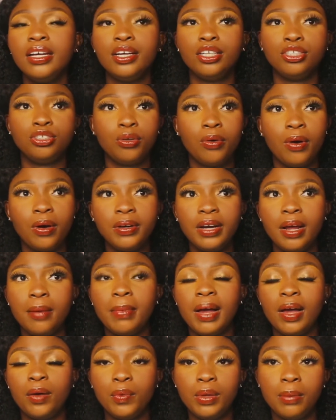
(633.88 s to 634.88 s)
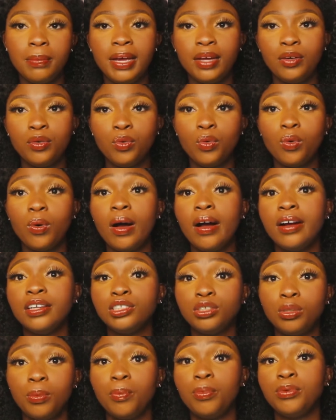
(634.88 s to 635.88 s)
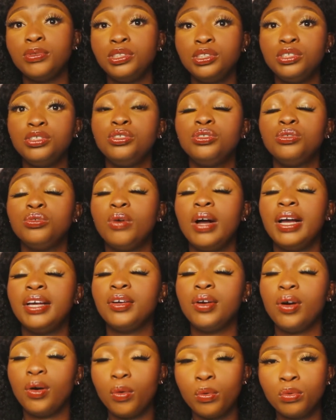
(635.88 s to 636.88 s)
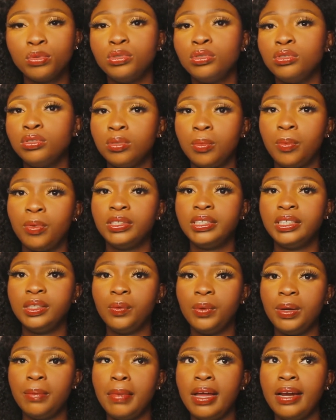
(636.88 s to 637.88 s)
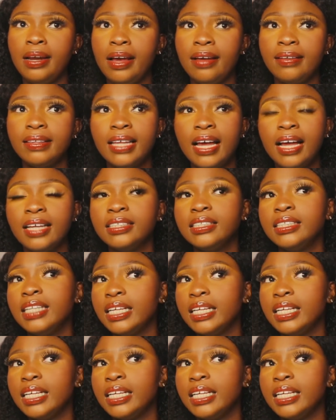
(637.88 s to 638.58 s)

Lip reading: you're surrounded by women who are supporting you, and you're also supporting women like that.